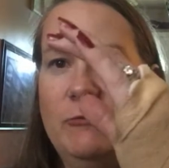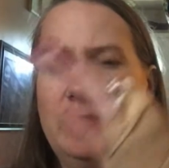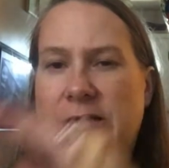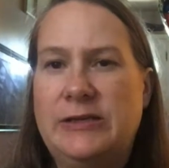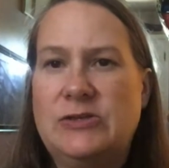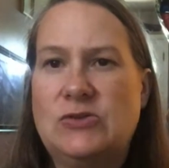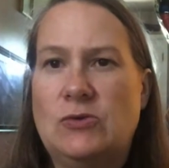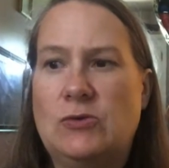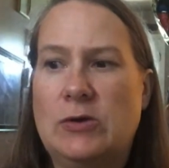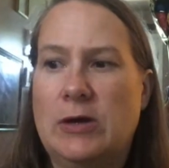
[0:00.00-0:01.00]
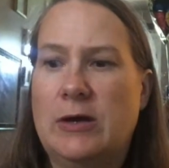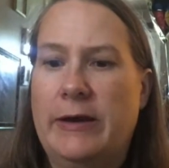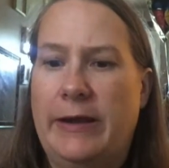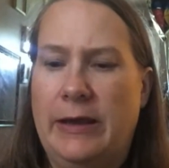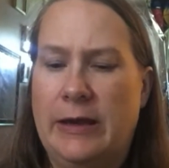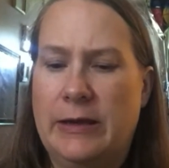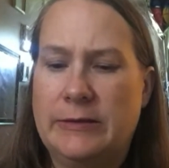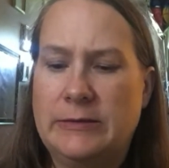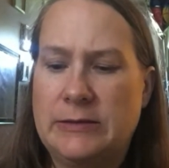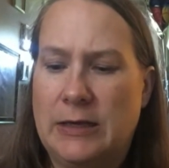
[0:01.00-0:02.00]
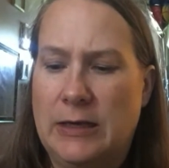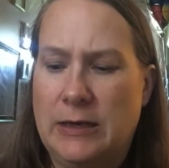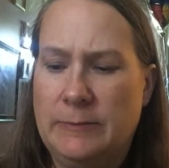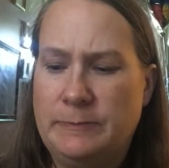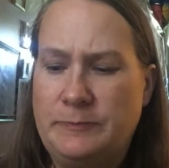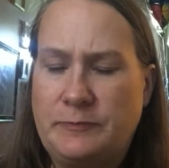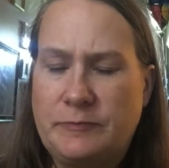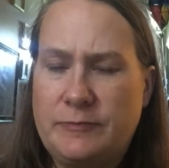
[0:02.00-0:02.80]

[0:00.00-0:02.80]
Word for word: really sore and um,